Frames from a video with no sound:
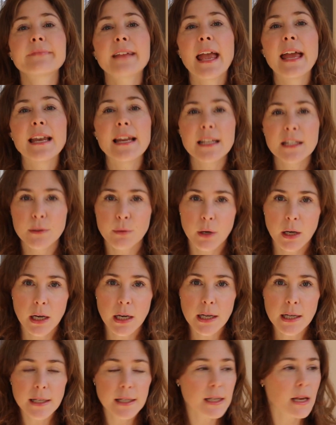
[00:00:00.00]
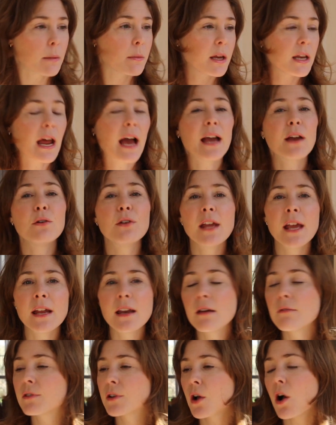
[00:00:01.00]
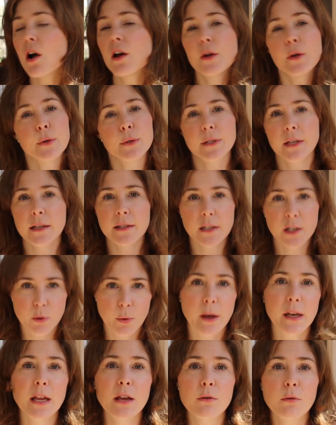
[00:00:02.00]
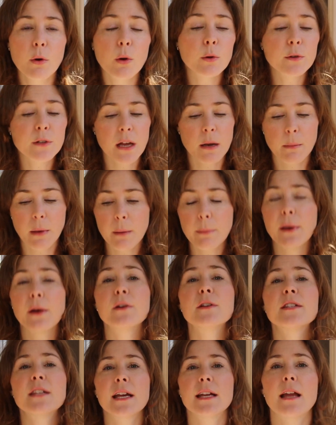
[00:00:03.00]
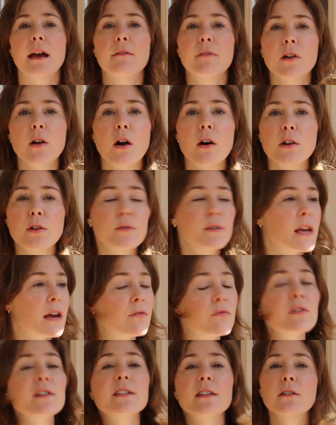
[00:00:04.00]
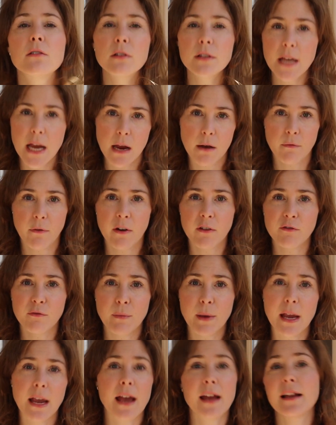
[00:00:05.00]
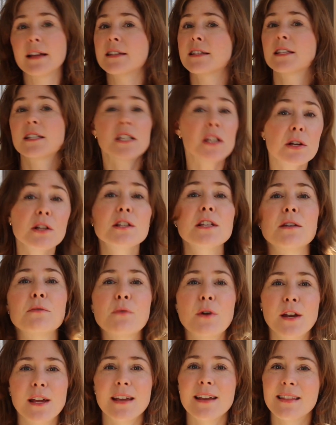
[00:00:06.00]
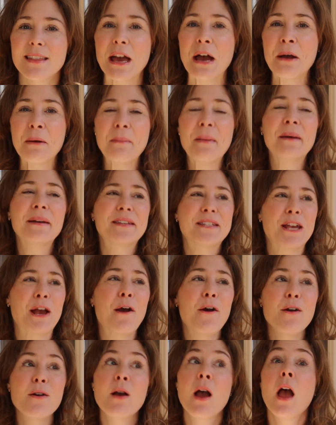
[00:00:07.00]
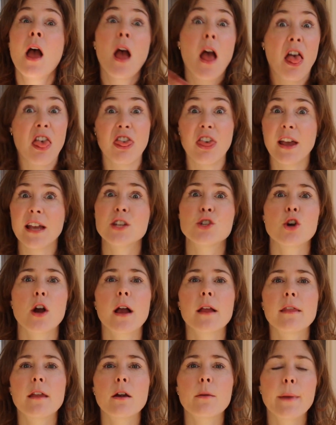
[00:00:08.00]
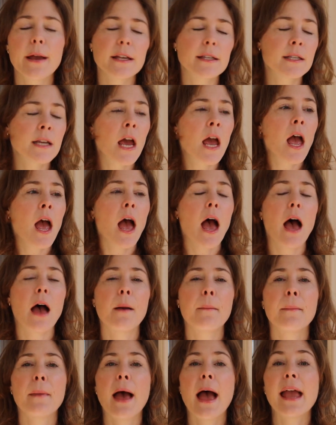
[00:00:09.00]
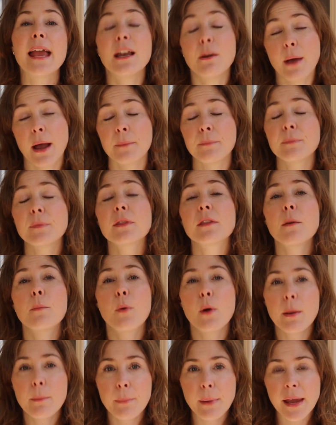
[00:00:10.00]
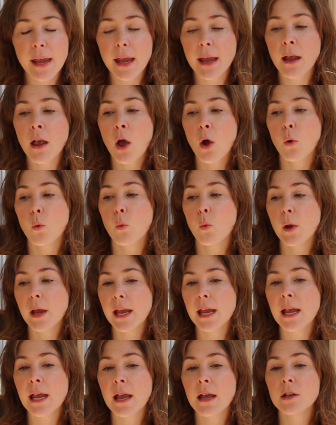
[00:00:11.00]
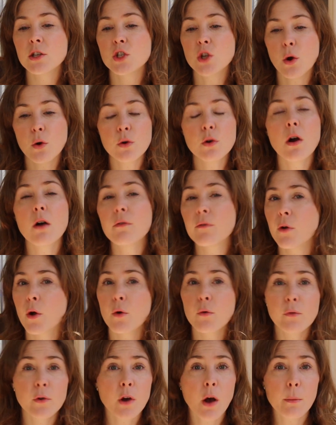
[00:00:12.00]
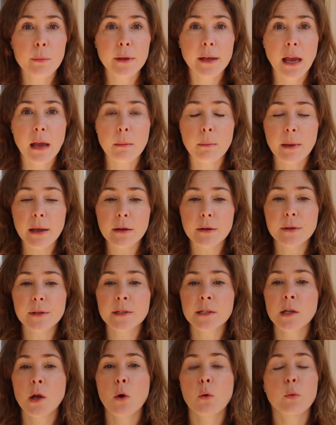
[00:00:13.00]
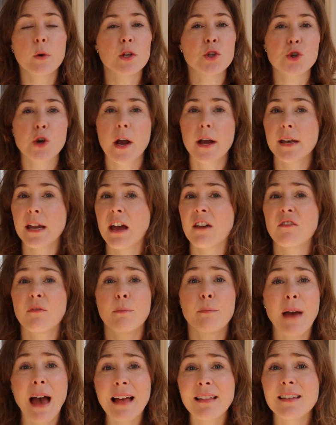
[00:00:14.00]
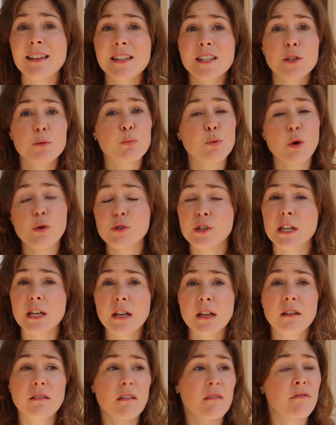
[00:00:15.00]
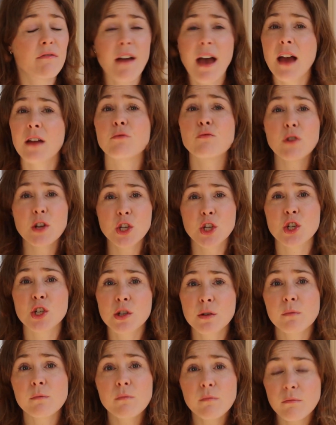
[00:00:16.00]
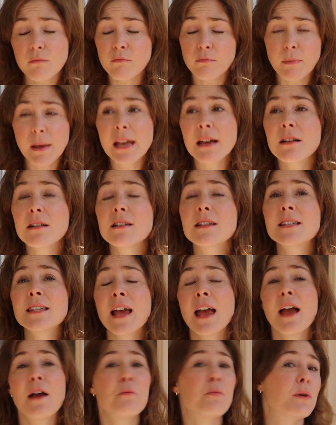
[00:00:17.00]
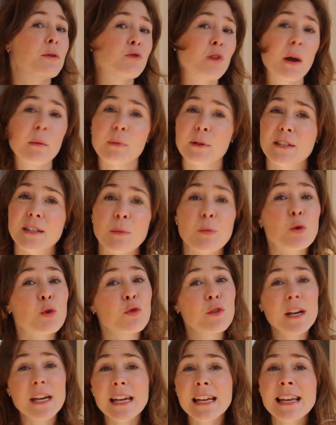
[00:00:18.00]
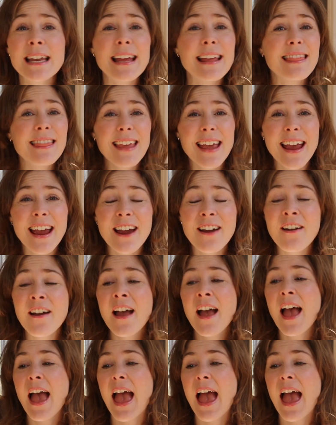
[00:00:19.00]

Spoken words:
It is what it is. I mean, I only ate avocados as a 20-year-old, and my parents ate avocados every single day in front of me, and I still didn't want to eat them, so they tried their best. Anyway, the point being, we don't overcomplicate meals. We try and have balanced protein and fat-rich meals. We try and put some green in there,